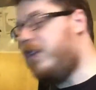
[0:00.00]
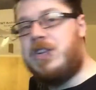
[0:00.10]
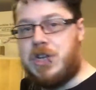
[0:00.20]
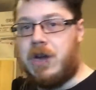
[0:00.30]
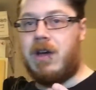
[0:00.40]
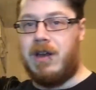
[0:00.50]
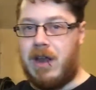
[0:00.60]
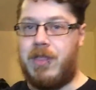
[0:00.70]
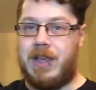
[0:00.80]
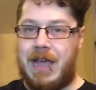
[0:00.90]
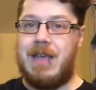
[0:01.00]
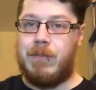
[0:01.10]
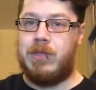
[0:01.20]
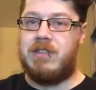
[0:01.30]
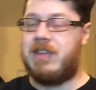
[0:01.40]
feature another
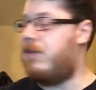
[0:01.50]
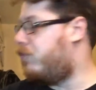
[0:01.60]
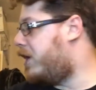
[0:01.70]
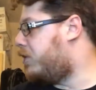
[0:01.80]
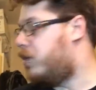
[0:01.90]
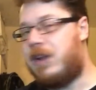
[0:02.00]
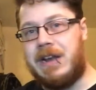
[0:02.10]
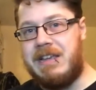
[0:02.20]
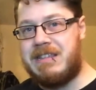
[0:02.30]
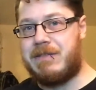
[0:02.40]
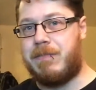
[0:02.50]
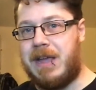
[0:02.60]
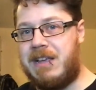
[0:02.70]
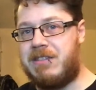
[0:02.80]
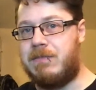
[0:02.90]
game on the same record, at least
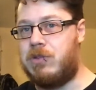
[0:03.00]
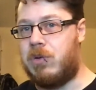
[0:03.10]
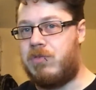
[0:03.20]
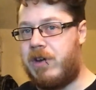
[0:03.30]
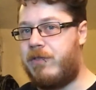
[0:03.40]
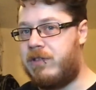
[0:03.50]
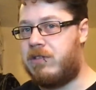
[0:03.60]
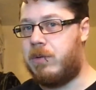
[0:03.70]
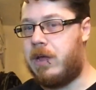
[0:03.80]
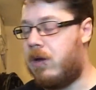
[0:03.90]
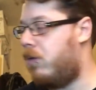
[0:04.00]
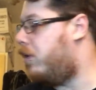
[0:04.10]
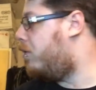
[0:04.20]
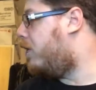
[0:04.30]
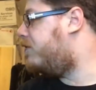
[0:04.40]
make some sort of reference to it in
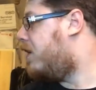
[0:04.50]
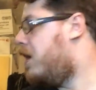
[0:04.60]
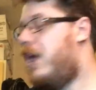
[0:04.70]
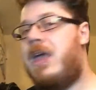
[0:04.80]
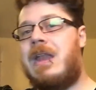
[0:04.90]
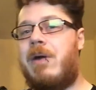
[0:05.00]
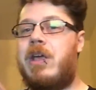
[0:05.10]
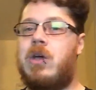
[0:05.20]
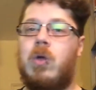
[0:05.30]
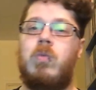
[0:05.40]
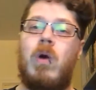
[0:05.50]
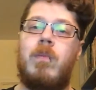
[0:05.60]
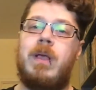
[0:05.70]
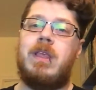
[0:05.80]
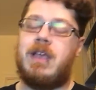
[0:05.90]
artwork-wise. Now, it could
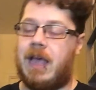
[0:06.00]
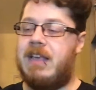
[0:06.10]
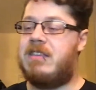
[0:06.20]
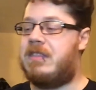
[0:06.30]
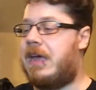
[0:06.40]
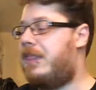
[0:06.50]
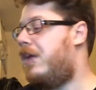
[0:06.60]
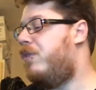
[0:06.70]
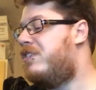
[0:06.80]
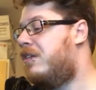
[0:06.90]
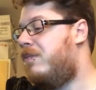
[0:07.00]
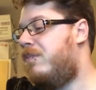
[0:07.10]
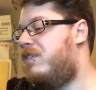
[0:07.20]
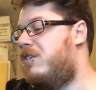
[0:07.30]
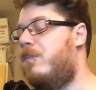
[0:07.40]
well be the case that there isn't
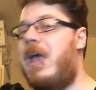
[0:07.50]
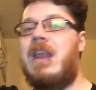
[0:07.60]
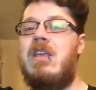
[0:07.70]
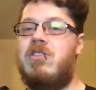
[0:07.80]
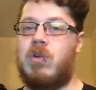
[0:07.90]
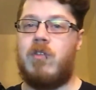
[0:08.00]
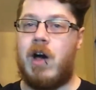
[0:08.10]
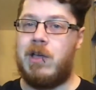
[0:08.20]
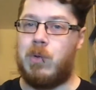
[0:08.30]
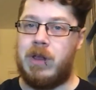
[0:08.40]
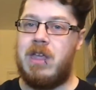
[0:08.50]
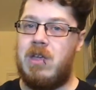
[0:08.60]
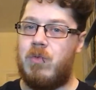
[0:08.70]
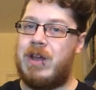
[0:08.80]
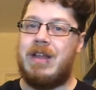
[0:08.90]
any sort of
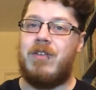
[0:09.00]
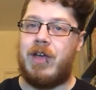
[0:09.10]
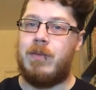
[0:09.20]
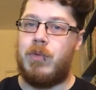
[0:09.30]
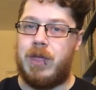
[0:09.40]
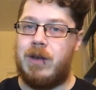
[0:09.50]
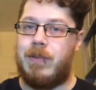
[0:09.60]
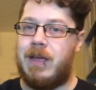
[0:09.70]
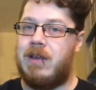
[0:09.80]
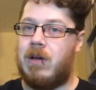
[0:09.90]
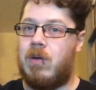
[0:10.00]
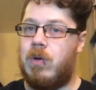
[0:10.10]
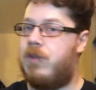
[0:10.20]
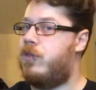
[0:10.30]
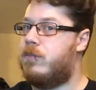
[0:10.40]
high-quality, readily available Thunderblade
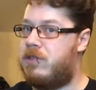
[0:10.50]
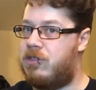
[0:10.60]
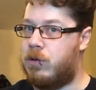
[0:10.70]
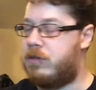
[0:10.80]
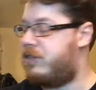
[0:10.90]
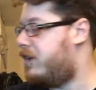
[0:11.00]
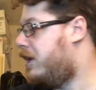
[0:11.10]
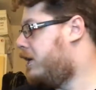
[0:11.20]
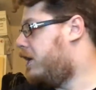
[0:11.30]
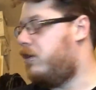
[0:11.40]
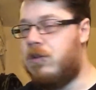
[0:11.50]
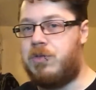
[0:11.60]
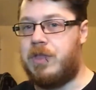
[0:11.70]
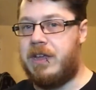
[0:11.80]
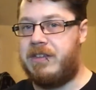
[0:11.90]
artwork for them to source and use
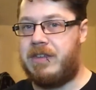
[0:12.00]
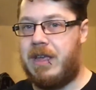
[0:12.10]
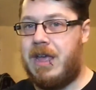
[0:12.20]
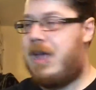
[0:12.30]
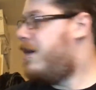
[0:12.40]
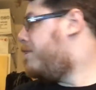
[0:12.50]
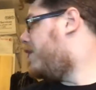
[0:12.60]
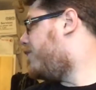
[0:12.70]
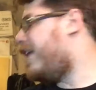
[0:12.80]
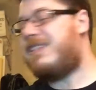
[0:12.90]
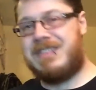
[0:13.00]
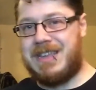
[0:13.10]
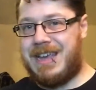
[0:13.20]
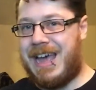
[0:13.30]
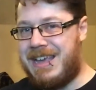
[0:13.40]
for this. But if that's
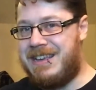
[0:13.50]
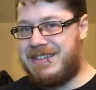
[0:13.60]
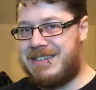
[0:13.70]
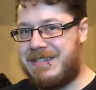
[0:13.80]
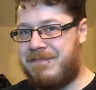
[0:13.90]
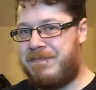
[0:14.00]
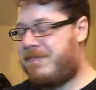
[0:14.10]
the case,